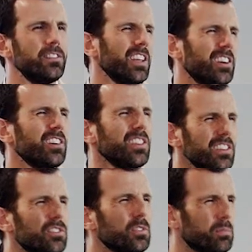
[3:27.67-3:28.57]
is like our
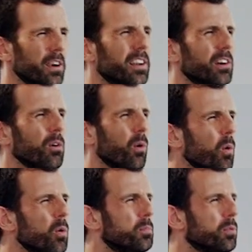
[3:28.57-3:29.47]
lizard brain, our
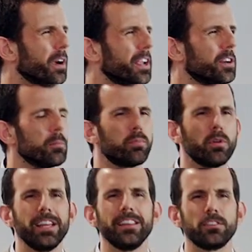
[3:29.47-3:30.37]
old brain, our
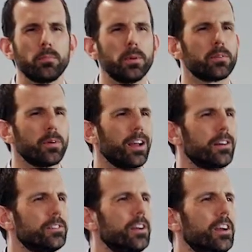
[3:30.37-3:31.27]
brain that's been
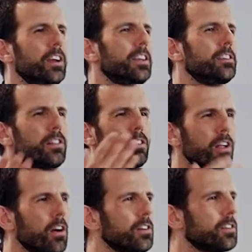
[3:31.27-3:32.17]
around
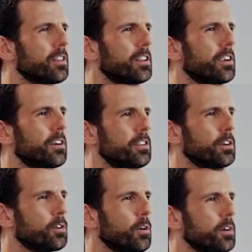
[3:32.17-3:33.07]
longer than our
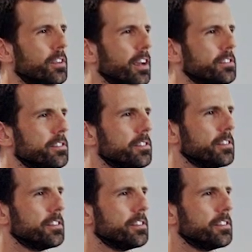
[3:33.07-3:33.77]
neocortex.